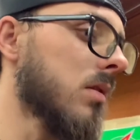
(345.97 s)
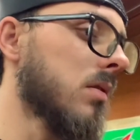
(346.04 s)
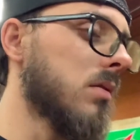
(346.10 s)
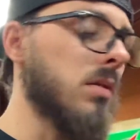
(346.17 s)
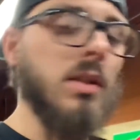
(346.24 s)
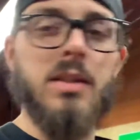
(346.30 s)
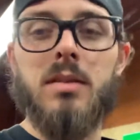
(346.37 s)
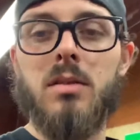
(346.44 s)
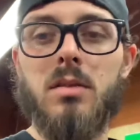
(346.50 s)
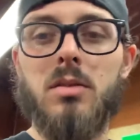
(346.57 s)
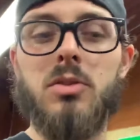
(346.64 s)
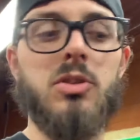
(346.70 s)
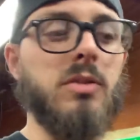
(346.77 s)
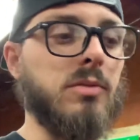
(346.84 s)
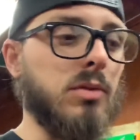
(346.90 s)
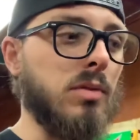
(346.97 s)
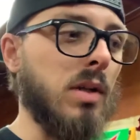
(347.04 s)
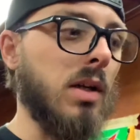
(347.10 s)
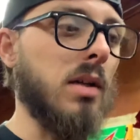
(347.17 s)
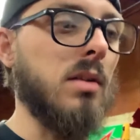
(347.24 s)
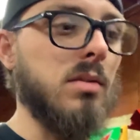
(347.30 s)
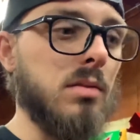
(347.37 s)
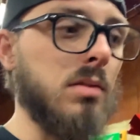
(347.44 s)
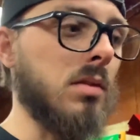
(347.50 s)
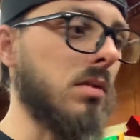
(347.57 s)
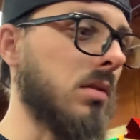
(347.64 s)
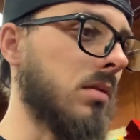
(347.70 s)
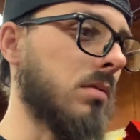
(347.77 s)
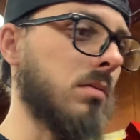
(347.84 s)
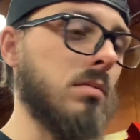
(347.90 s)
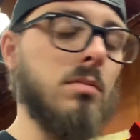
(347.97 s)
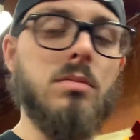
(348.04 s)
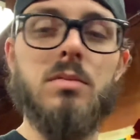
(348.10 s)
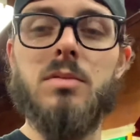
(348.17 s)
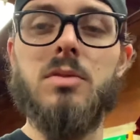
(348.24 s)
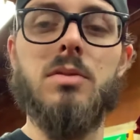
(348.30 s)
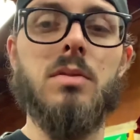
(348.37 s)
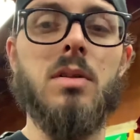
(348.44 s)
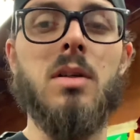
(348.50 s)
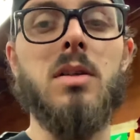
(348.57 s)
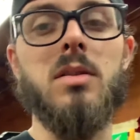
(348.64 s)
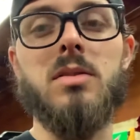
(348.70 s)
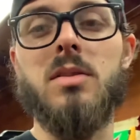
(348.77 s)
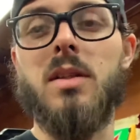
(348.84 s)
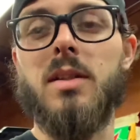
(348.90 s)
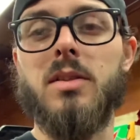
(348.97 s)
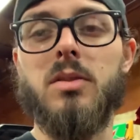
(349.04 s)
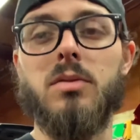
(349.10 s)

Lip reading: like the shifter rod, the selector